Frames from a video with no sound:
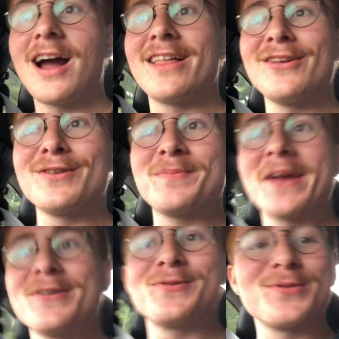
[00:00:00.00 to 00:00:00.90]
I learned
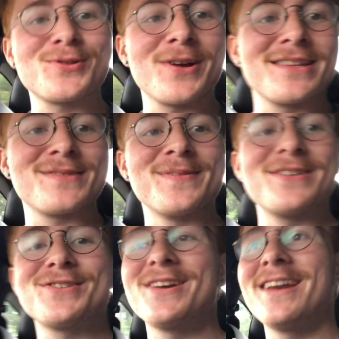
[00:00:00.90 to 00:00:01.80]
manual
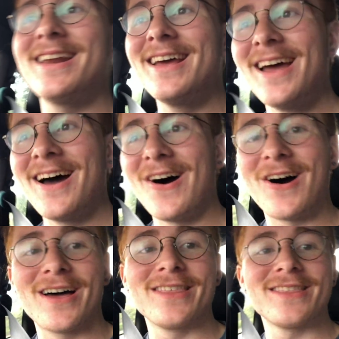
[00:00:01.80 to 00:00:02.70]
transmission
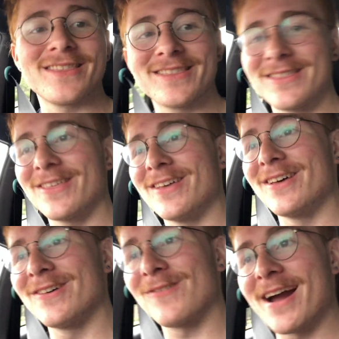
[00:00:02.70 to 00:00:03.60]
on
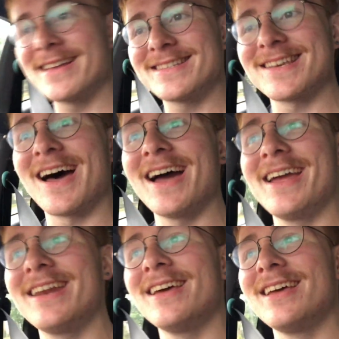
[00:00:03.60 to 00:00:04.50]
the right side,